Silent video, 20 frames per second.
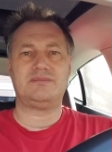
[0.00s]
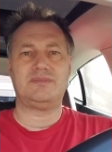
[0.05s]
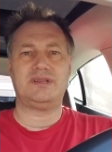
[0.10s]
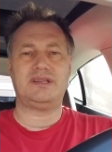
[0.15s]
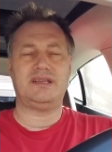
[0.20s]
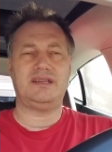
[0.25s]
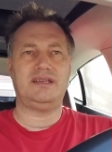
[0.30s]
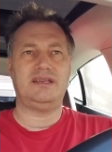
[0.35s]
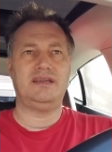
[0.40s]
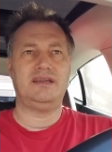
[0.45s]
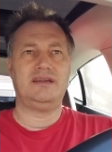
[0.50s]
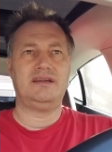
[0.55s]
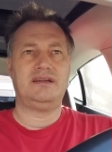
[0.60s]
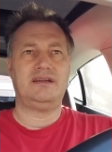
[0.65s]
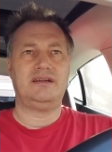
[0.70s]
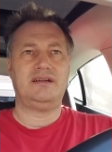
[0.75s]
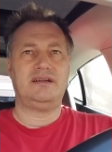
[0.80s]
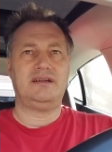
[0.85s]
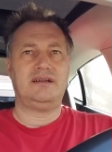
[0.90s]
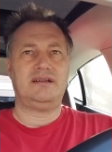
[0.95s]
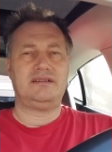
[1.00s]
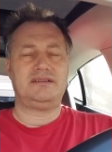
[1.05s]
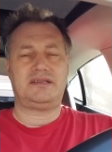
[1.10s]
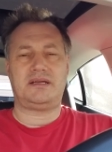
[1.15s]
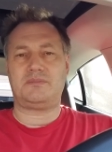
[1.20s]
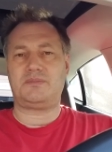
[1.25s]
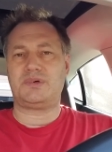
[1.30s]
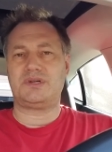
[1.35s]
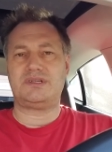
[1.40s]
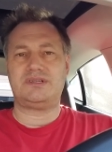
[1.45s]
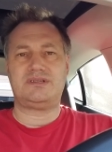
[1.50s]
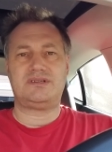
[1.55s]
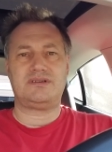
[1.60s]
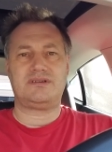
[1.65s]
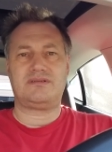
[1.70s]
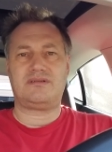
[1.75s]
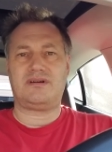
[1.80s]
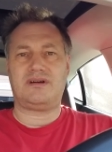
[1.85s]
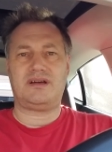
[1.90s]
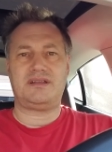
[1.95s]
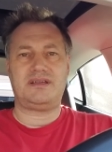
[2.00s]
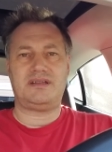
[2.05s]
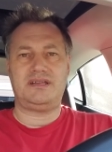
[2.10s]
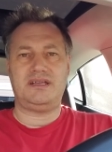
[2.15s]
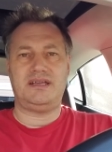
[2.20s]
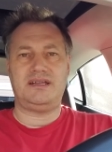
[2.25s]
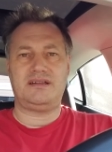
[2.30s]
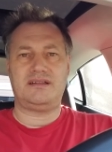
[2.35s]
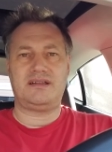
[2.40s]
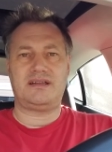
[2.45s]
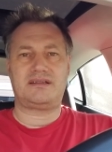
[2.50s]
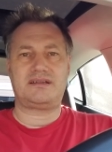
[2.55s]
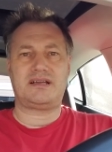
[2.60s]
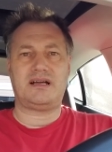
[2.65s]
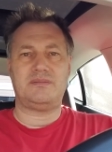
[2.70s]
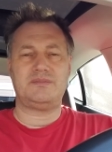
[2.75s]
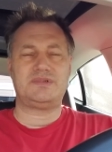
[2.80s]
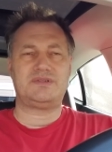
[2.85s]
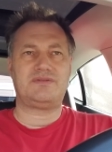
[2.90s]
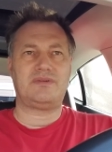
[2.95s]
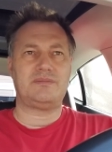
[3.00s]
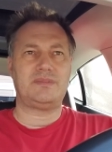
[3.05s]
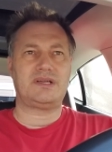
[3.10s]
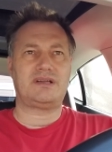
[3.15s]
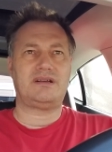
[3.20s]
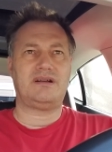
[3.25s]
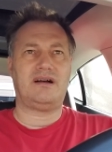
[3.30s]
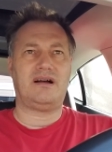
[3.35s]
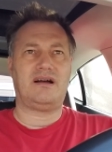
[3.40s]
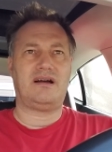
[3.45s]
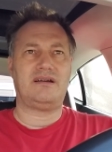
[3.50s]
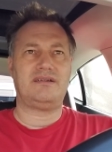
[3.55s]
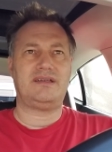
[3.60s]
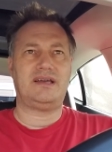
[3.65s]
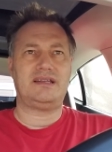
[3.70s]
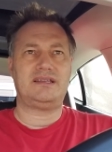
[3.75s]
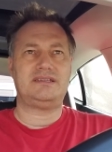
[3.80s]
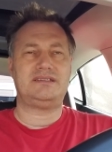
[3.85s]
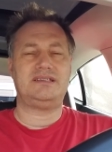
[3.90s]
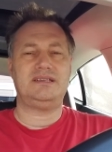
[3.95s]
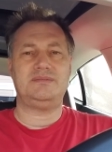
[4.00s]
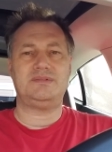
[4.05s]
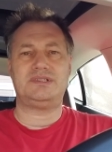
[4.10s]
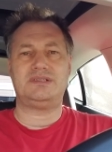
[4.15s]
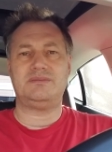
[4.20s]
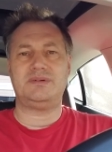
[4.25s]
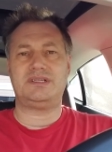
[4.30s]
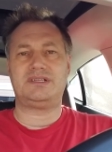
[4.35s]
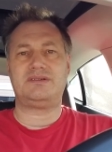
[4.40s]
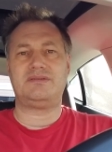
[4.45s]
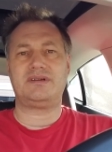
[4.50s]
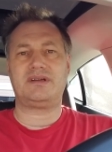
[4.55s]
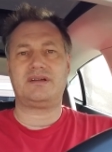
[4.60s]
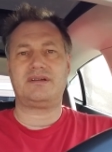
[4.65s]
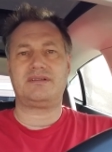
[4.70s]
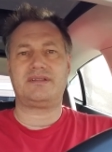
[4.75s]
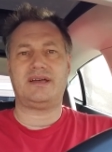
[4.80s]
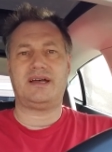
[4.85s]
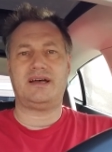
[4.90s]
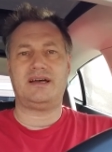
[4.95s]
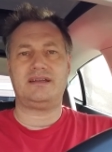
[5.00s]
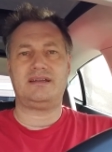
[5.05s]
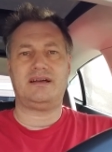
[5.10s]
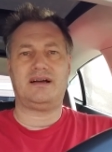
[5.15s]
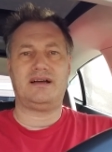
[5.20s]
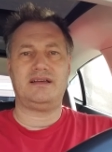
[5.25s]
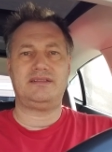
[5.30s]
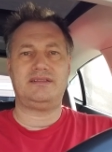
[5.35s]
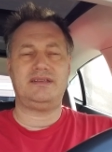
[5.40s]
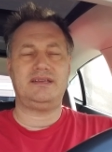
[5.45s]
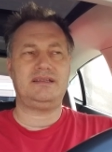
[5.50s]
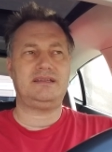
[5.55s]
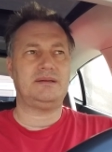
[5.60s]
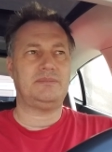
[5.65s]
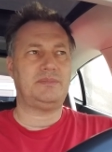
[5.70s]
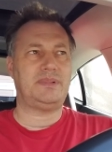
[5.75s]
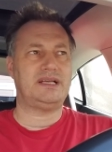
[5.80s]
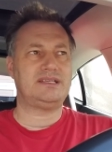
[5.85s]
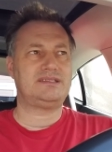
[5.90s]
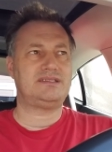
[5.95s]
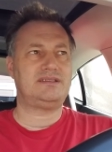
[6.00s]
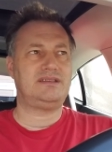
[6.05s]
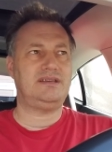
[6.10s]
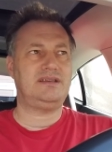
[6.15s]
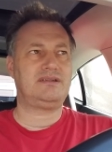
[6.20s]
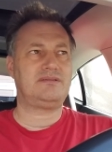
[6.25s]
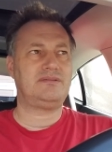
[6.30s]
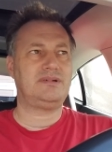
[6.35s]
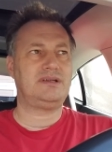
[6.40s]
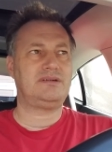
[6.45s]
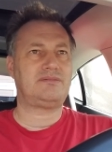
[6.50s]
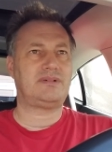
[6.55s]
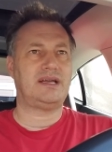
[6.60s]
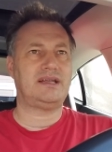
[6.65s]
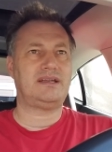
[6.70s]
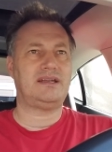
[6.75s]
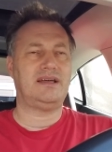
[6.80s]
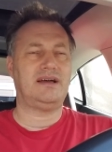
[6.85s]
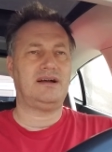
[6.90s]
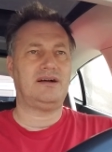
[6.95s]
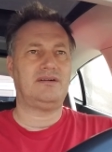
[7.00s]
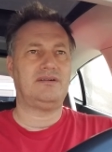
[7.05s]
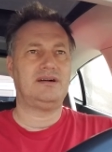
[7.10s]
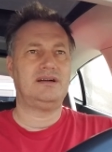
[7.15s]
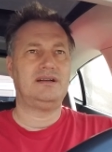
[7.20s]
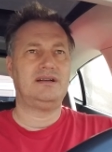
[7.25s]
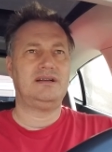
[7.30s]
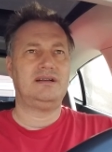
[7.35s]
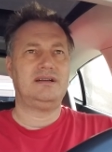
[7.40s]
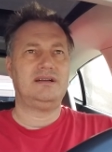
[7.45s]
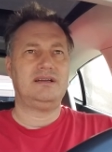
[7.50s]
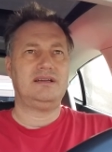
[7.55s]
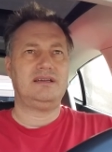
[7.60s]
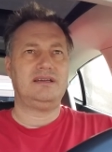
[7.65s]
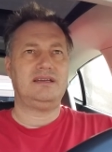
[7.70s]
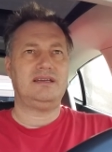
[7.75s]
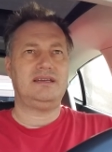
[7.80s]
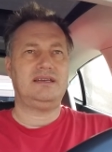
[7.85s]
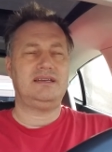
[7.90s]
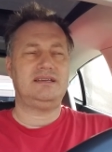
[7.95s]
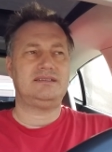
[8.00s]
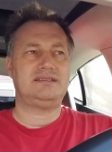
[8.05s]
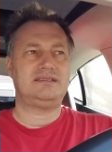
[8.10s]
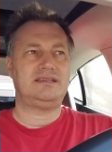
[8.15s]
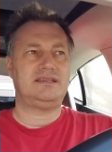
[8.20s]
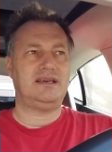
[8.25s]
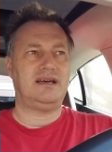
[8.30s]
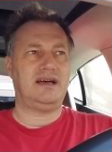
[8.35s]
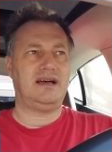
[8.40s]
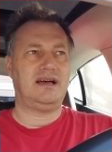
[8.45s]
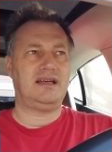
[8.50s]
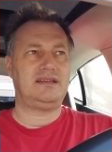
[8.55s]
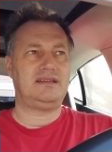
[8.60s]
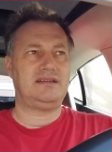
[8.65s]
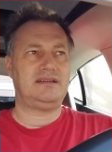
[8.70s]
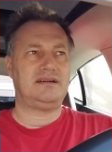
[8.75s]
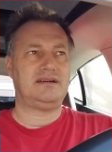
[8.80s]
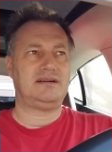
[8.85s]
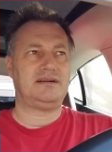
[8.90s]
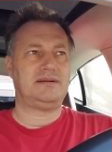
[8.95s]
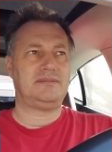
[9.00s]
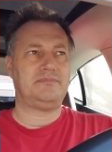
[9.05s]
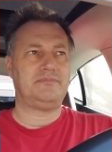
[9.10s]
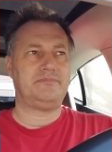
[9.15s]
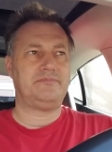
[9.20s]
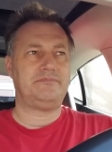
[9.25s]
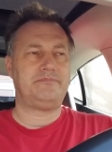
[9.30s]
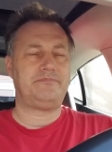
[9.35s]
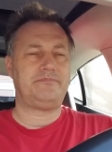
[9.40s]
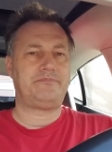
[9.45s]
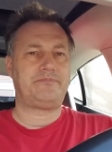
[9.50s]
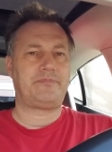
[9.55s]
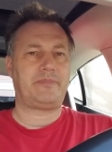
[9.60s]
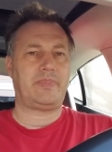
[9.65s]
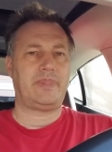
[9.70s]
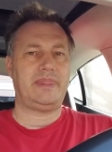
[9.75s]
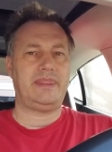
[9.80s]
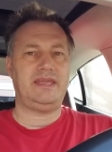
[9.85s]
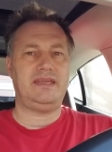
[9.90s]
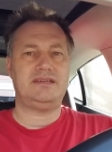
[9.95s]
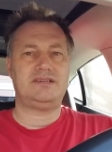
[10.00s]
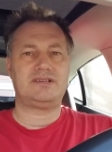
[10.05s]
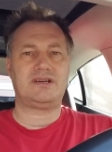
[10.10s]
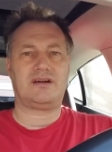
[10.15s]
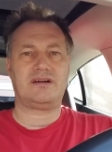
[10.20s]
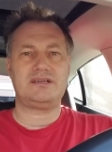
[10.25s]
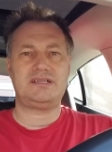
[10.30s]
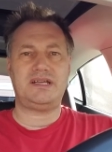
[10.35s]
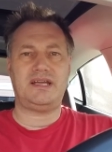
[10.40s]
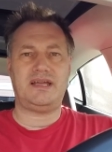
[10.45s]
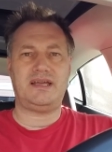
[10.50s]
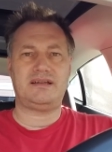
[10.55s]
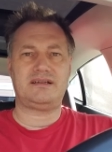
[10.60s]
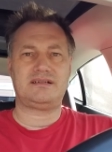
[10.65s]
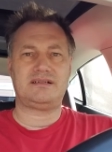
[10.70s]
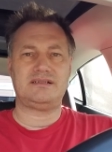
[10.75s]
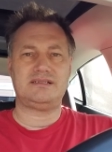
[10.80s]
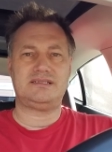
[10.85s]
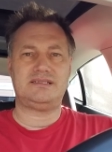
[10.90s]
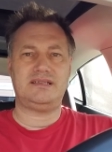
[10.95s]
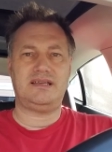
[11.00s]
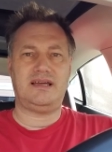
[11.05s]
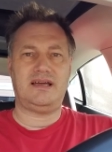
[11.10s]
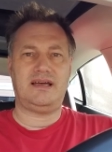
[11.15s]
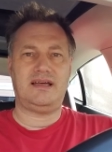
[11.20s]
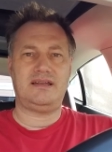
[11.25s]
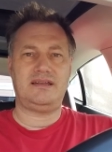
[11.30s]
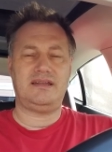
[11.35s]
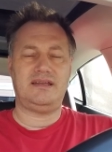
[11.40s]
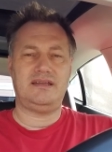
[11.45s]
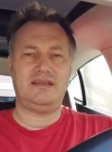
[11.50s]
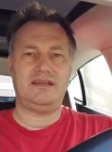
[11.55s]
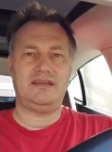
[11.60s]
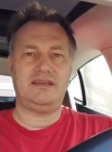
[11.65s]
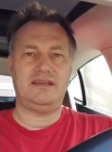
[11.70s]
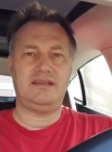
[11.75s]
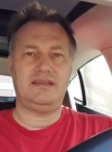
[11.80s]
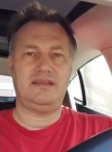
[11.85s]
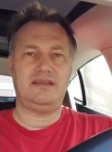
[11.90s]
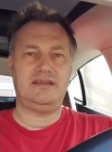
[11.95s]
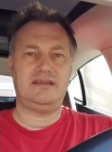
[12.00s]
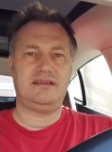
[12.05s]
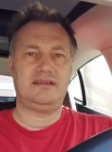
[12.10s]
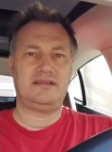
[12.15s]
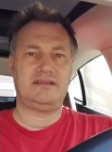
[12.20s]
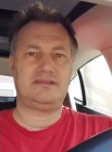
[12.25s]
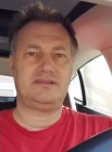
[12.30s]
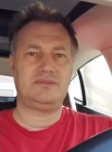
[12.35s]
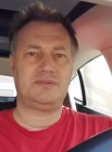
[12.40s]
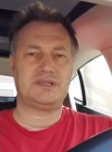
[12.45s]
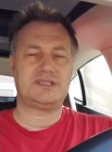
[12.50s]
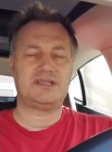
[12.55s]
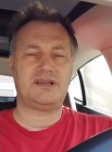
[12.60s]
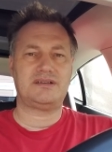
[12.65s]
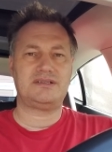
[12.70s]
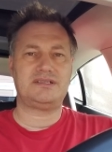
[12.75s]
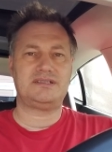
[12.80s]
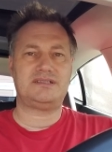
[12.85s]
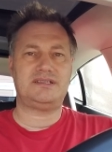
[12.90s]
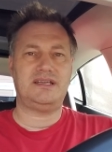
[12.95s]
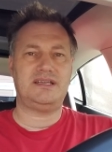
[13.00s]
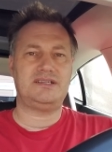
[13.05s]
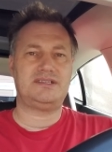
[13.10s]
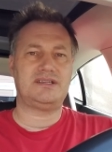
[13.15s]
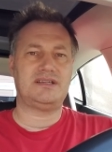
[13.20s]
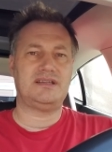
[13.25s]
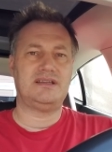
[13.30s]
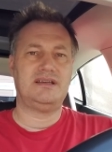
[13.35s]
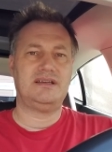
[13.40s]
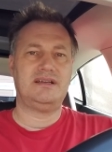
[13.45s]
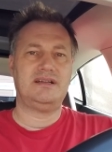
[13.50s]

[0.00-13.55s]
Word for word: with any temperature or other data that comes from the car that seems to be triggering that. I think the best theory right now is that um, the charge handles at a supercharging station